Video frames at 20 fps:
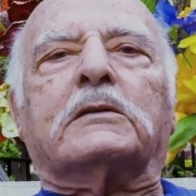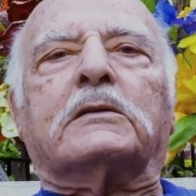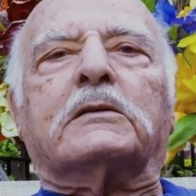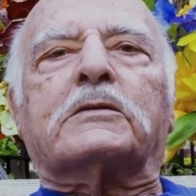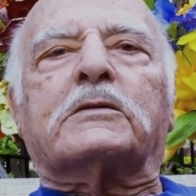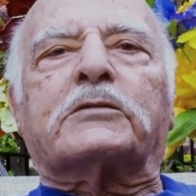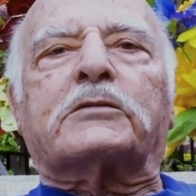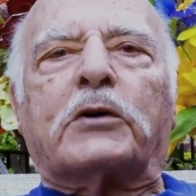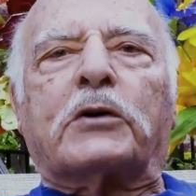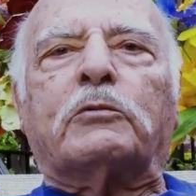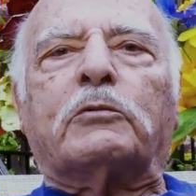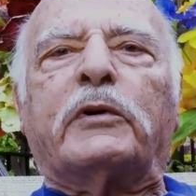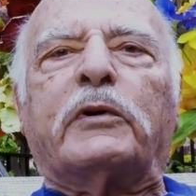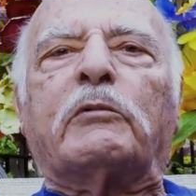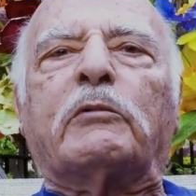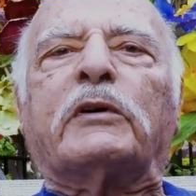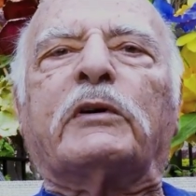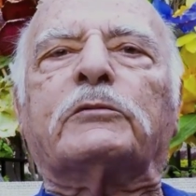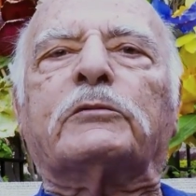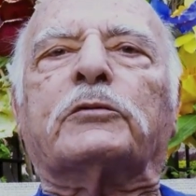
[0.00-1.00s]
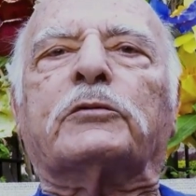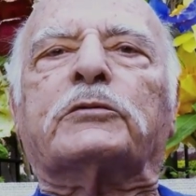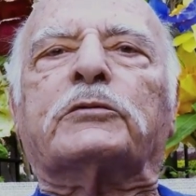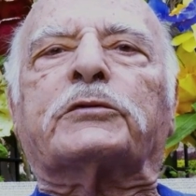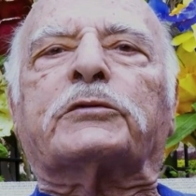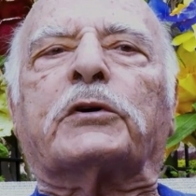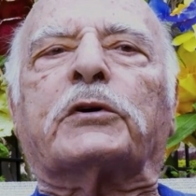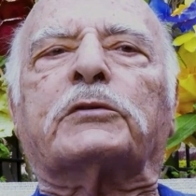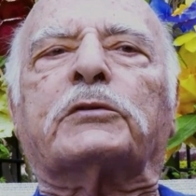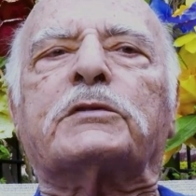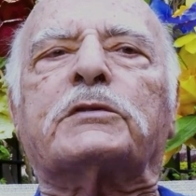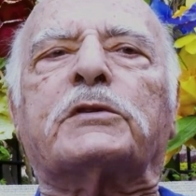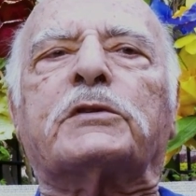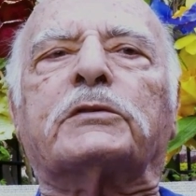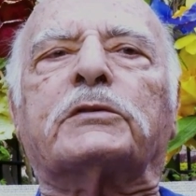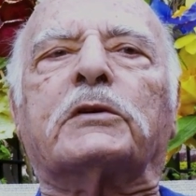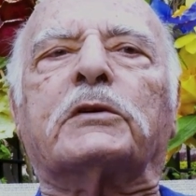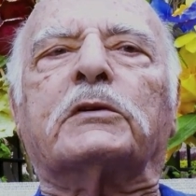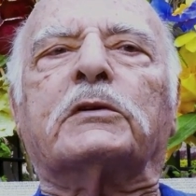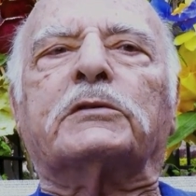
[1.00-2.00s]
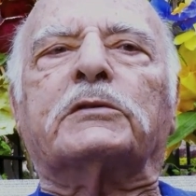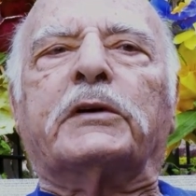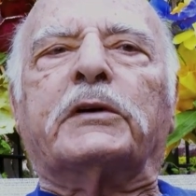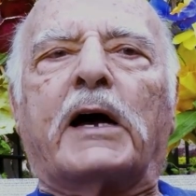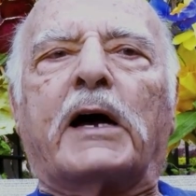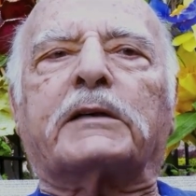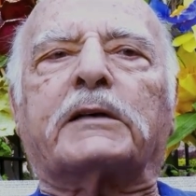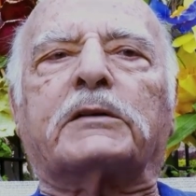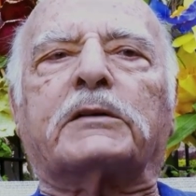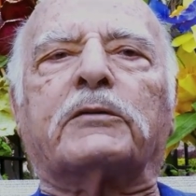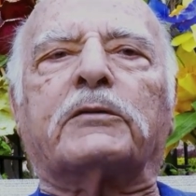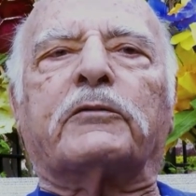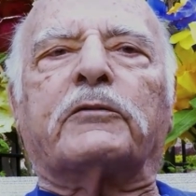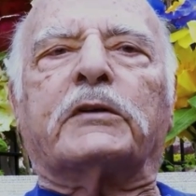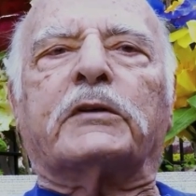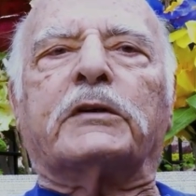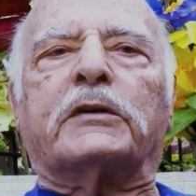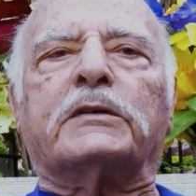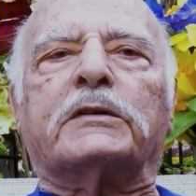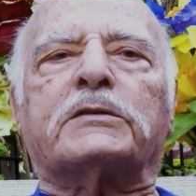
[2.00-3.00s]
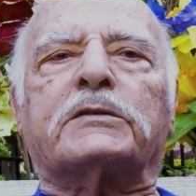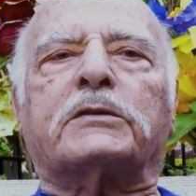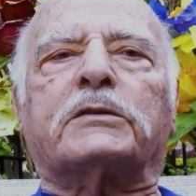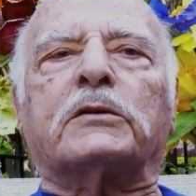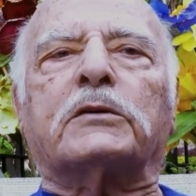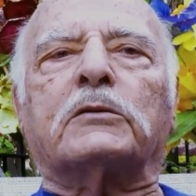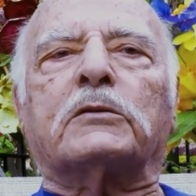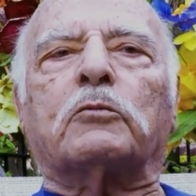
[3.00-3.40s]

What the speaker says: So we went to church, the activities.